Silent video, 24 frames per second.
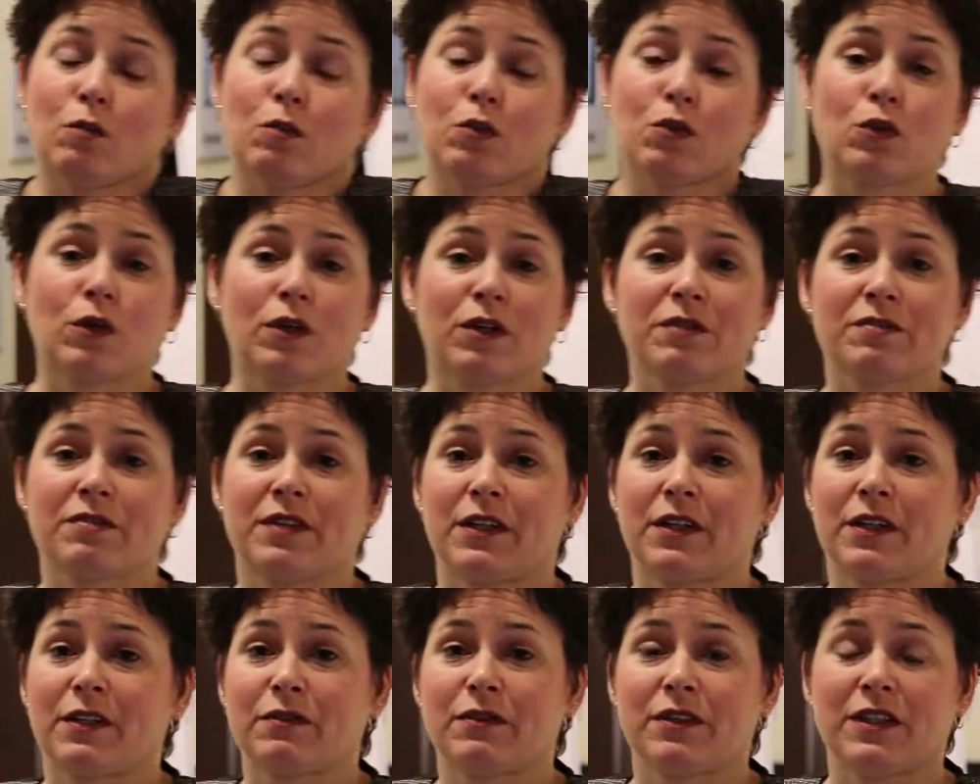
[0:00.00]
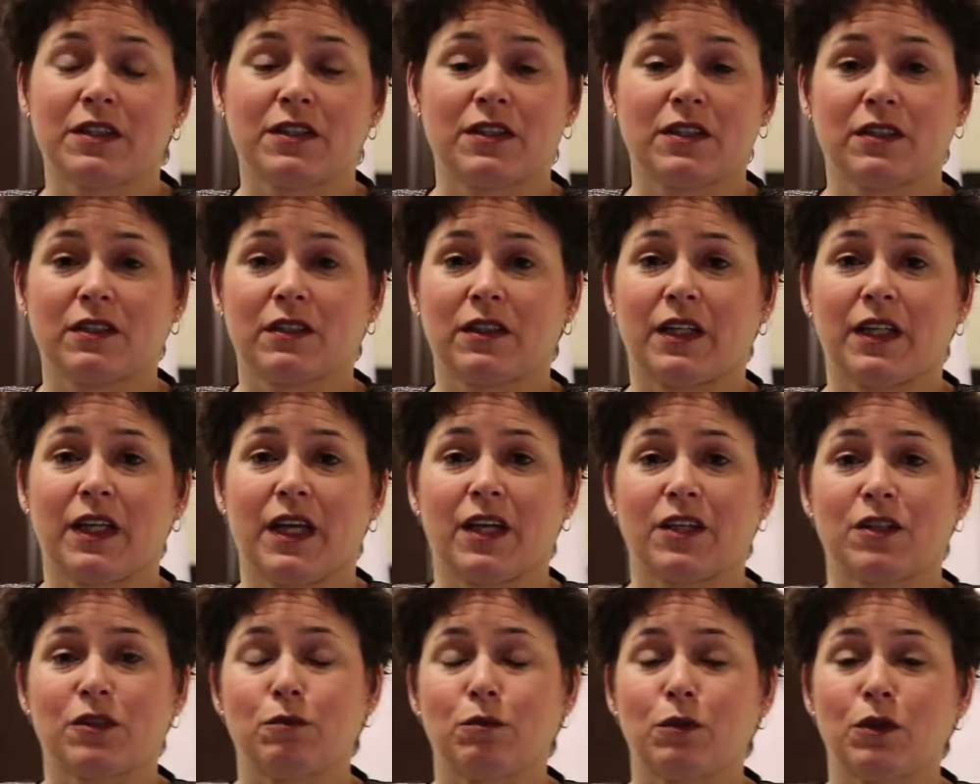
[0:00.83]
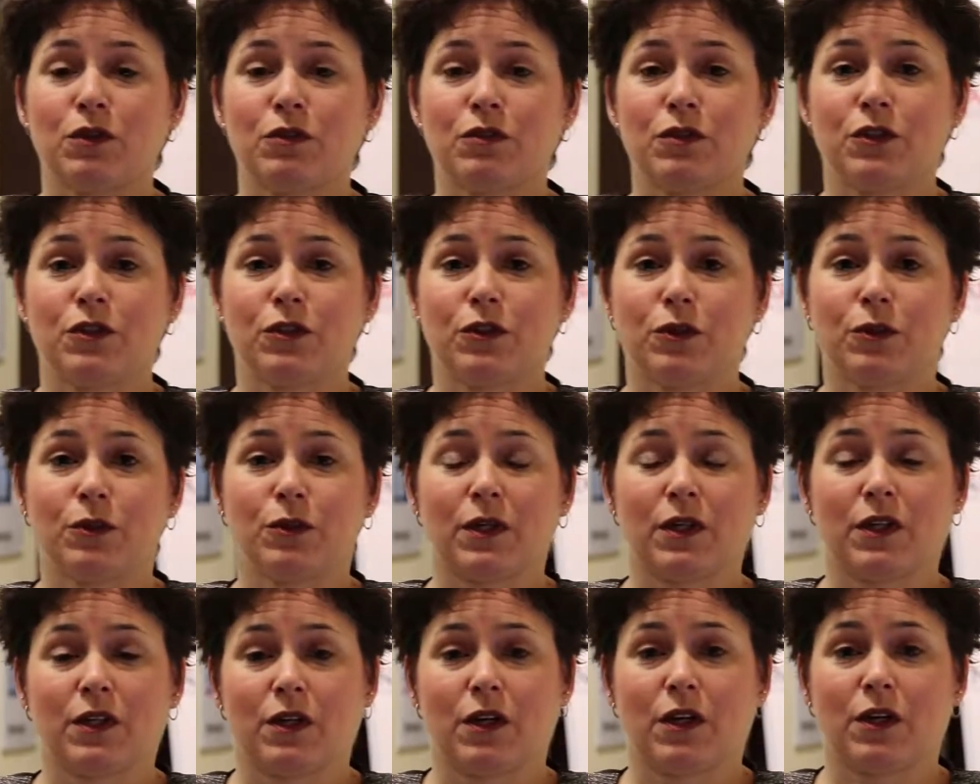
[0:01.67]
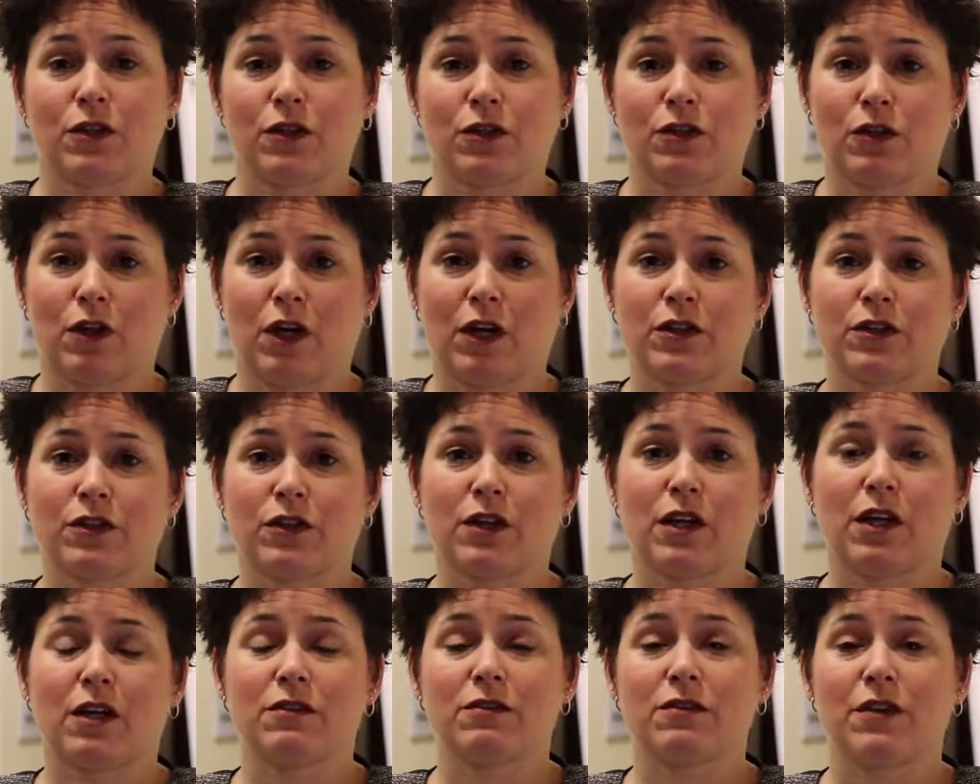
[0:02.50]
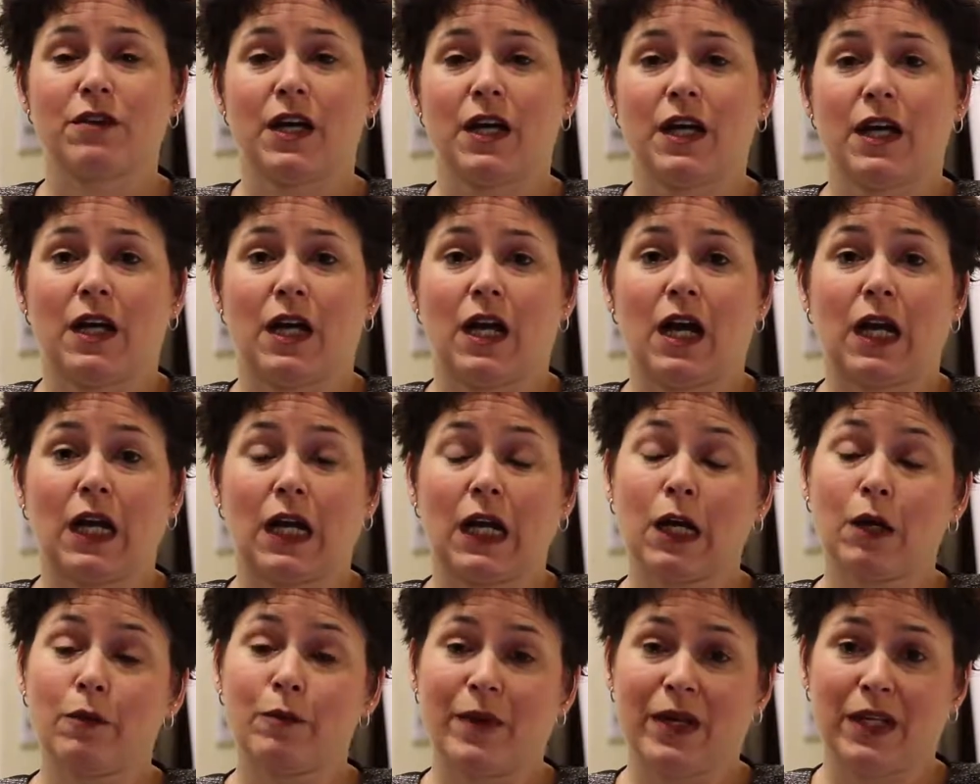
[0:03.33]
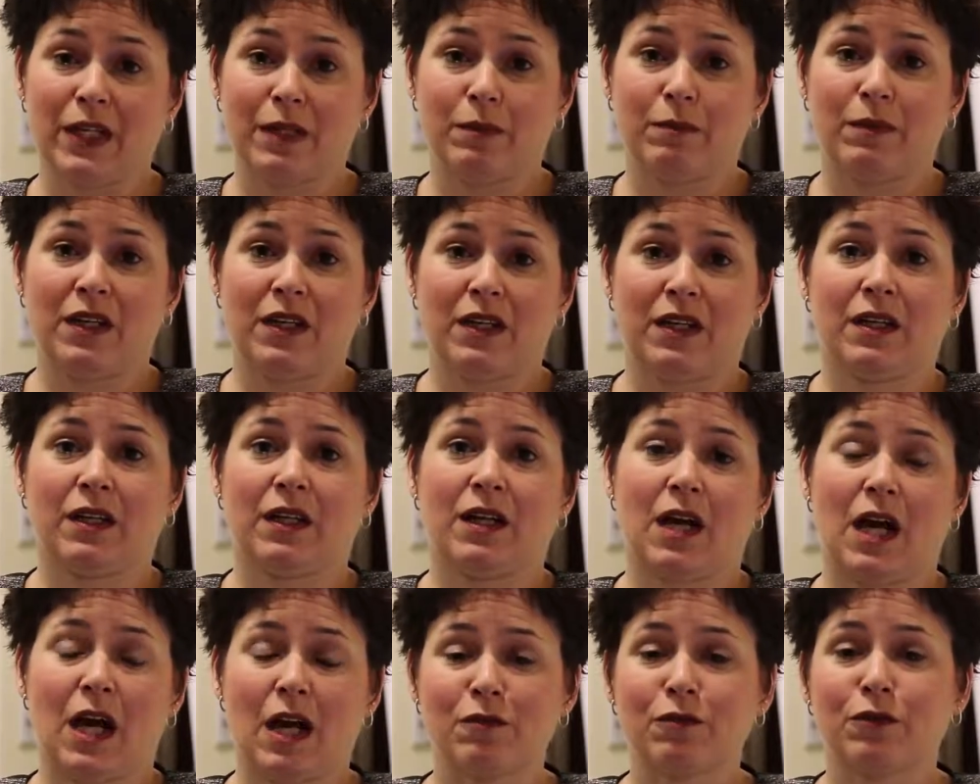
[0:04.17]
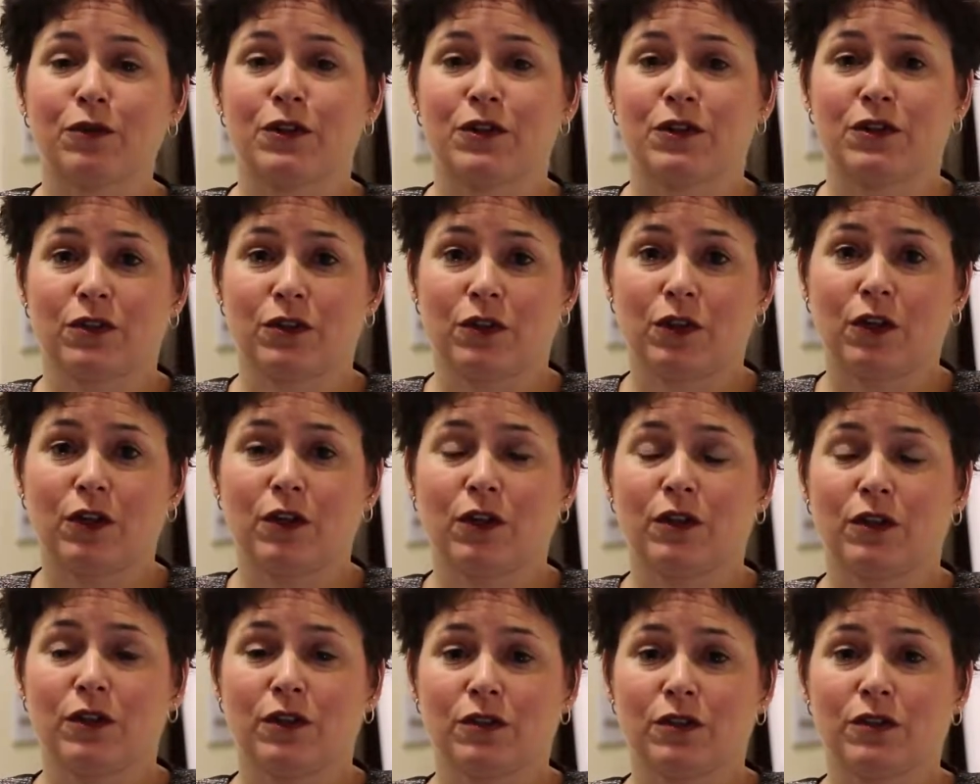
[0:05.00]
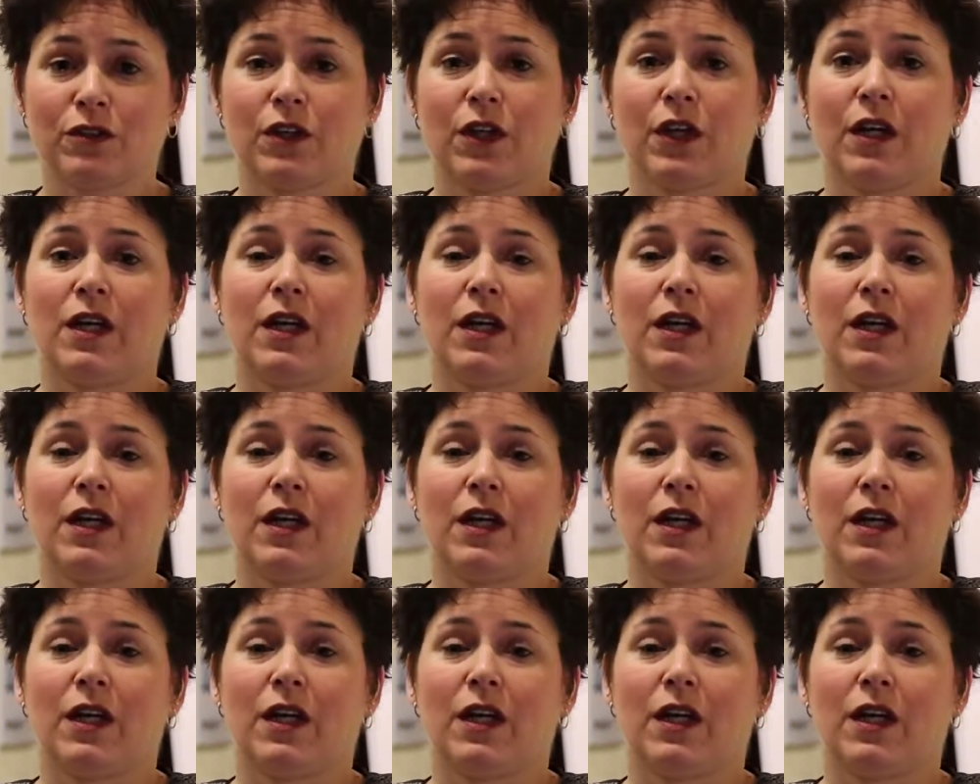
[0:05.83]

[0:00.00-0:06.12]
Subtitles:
board very recently has moved to a structure of committee meeting conference calls